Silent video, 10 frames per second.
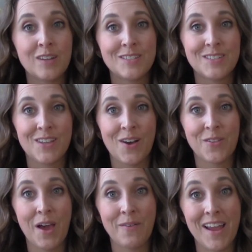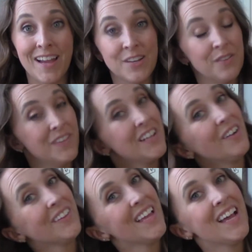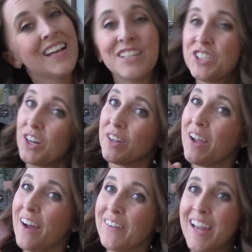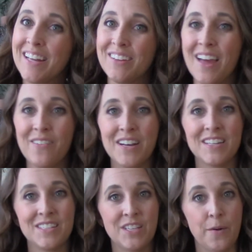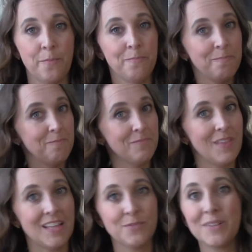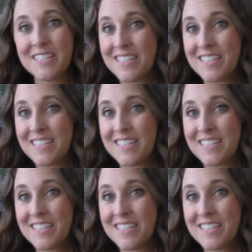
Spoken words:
so that way I can do a video on that and show you how we handle that one. So that's what's